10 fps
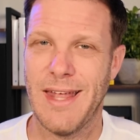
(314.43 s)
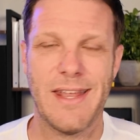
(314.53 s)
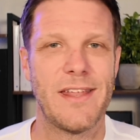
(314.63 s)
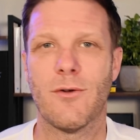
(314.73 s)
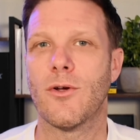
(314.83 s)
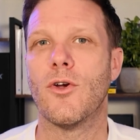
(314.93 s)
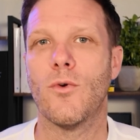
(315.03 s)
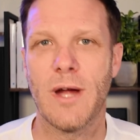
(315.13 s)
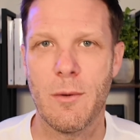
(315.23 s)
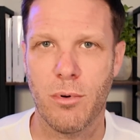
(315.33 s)
And then there are
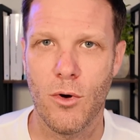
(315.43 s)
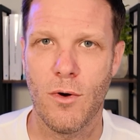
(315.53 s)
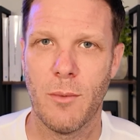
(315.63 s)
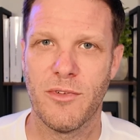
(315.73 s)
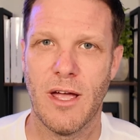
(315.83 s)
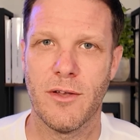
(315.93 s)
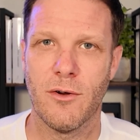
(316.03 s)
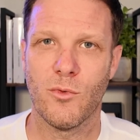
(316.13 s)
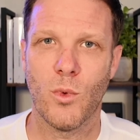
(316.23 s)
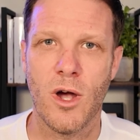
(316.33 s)
great programs out
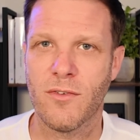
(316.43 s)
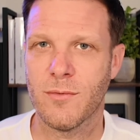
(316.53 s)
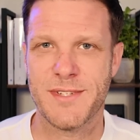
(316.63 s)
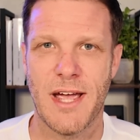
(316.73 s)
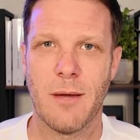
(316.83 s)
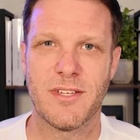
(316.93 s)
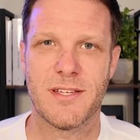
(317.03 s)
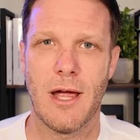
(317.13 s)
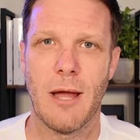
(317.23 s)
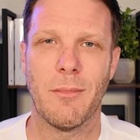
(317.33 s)
there as well from time to
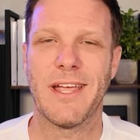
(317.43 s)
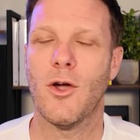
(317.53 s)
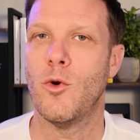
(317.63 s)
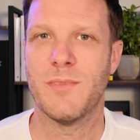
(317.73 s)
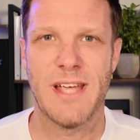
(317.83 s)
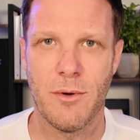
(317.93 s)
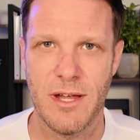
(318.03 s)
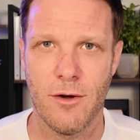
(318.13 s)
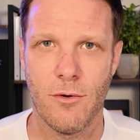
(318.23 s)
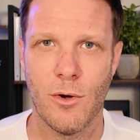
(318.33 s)
time, like Hometown
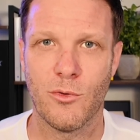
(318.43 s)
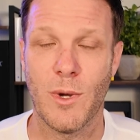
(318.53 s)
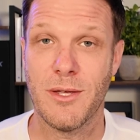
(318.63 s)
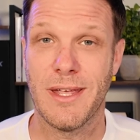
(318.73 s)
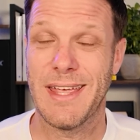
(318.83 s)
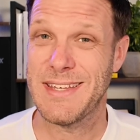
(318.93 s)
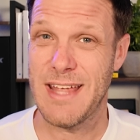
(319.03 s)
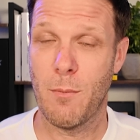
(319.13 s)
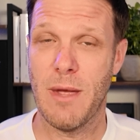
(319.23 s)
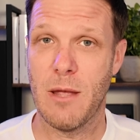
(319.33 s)
Heroes, where you can get
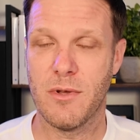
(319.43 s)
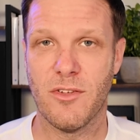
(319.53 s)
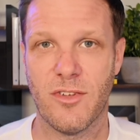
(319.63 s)
down payment